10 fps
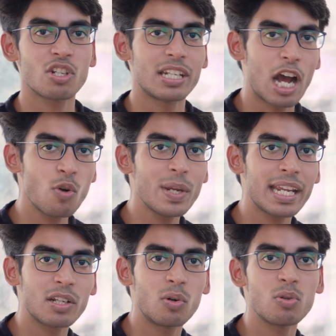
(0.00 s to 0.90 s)
now we
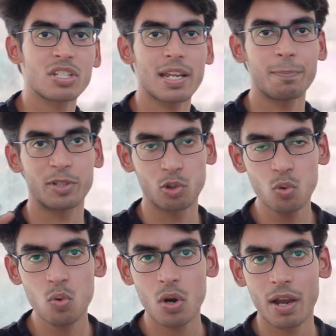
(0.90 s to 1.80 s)
can go to step
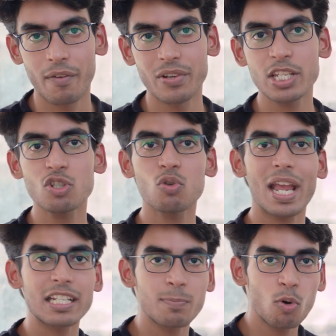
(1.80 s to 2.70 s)
two, which is to
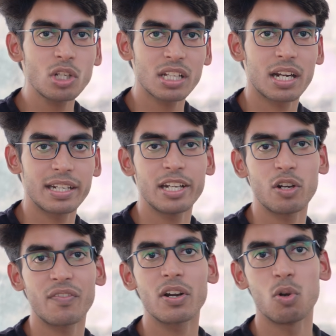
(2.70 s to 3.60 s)
export the content
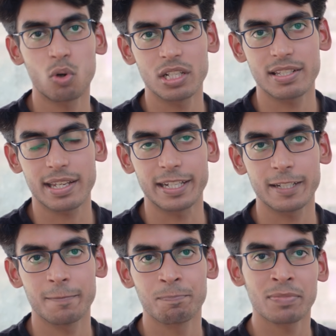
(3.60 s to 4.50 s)
of our local site.
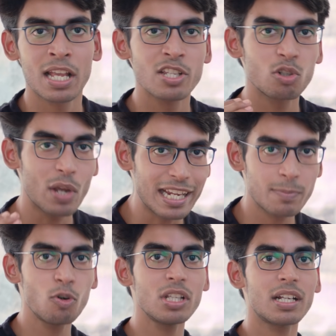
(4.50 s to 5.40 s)
So to
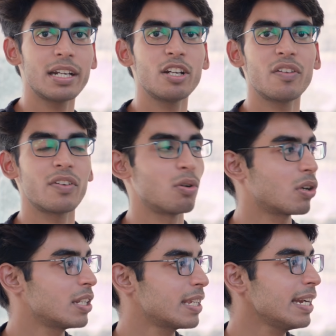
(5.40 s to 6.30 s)
export the content of our
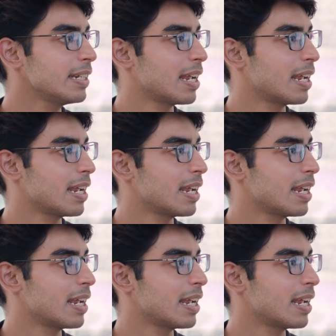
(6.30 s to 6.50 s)
local site,